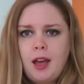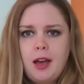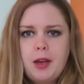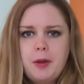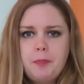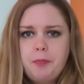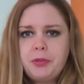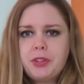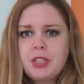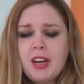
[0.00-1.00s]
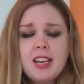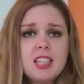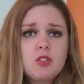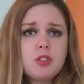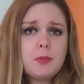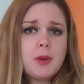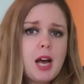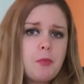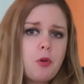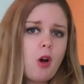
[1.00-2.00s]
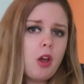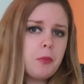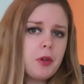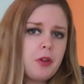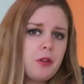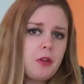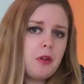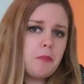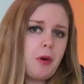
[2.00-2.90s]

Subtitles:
Dining has also become more open,